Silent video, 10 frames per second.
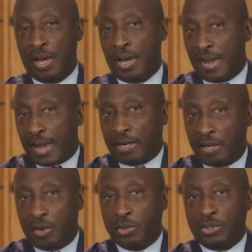and that
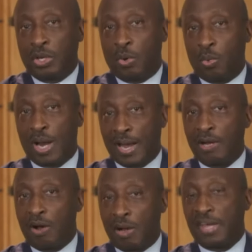closed what I
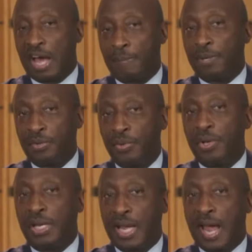call the
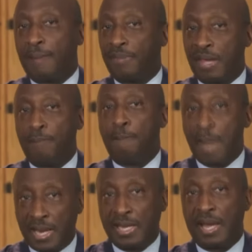opportunity gap that
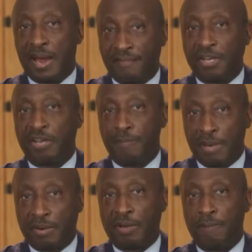many
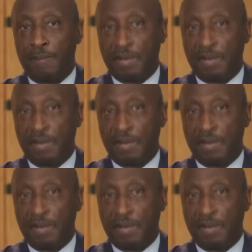African-American